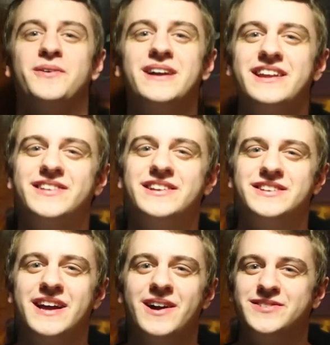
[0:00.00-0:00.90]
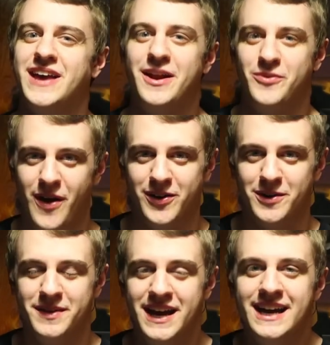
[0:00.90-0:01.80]
Greetings, Legionnaires, and
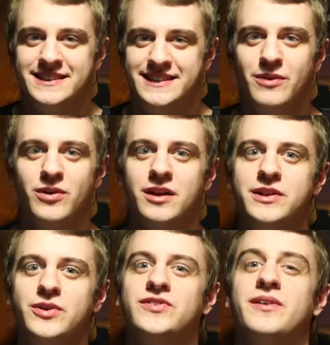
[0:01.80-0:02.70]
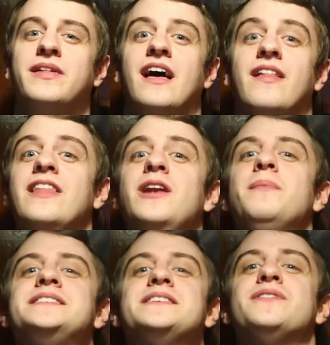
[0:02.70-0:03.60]
welcome. Today we're going to be doing something a little
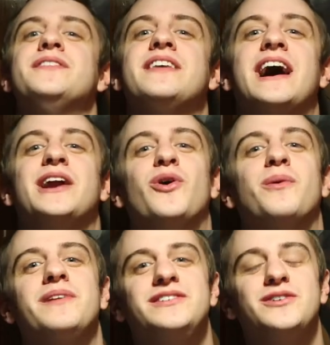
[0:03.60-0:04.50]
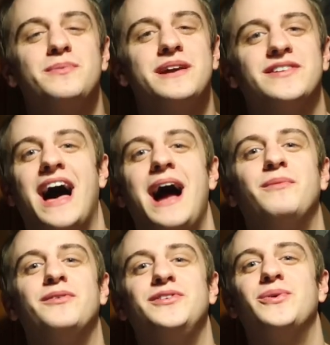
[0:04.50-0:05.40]
bit different than I normally do because
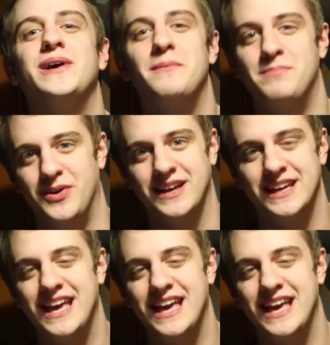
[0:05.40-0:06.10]
I'm reviewing a book.